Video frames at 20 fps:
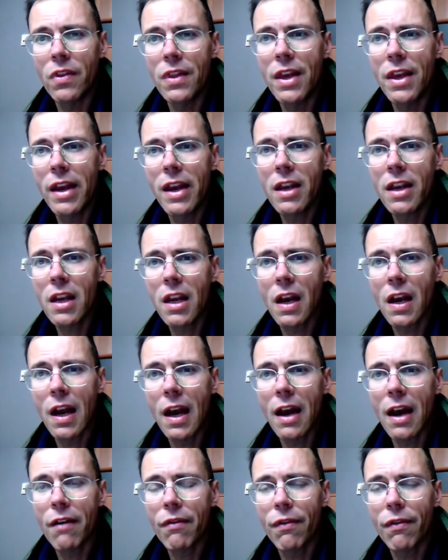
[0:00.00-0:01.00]
they
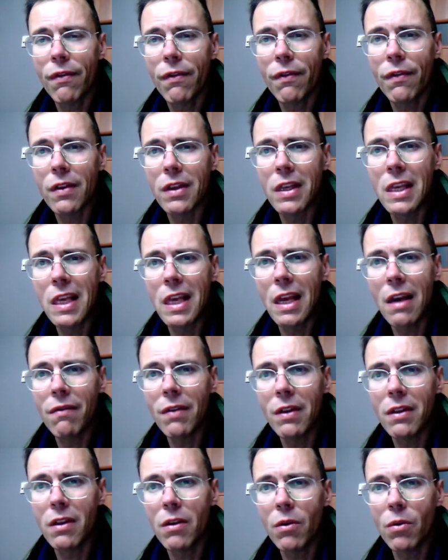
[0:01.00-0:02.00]
have
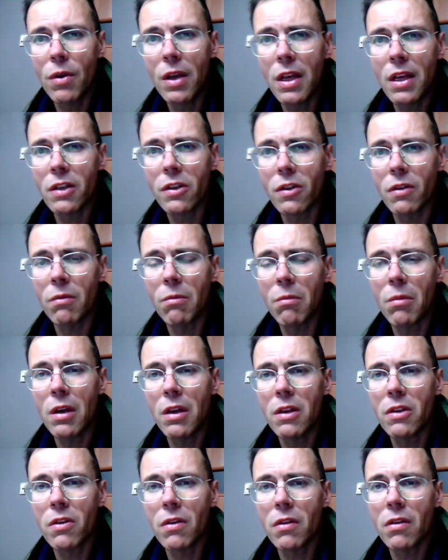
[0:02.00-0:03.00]
given the reason,
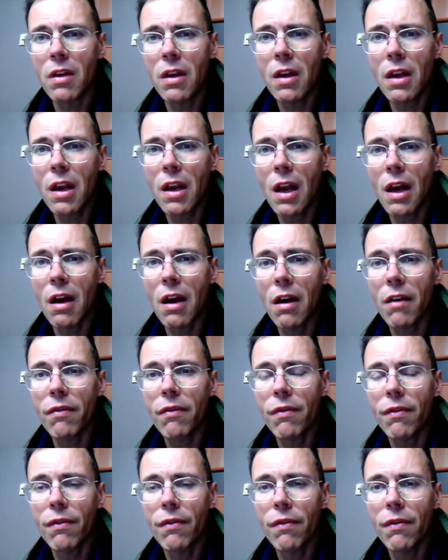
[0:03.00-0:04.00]
basically, they have
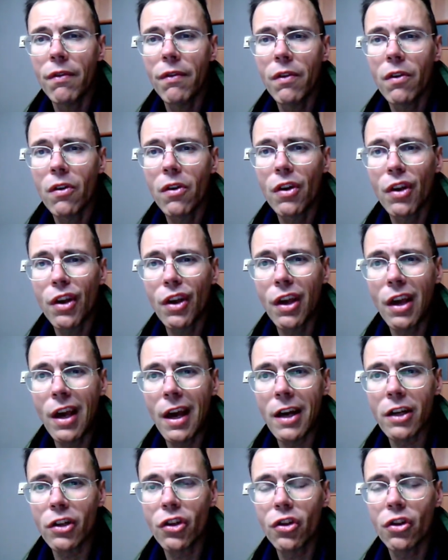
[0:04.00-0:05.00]

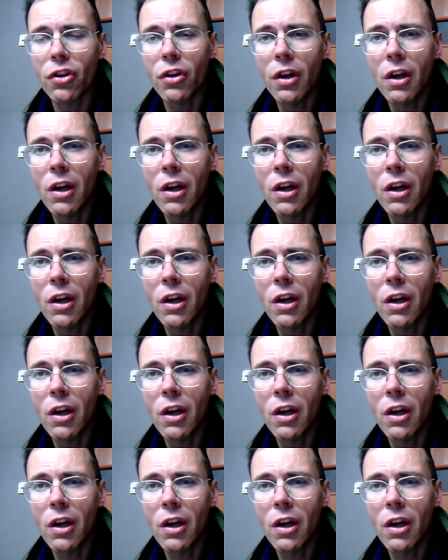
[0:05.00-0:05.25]
cashed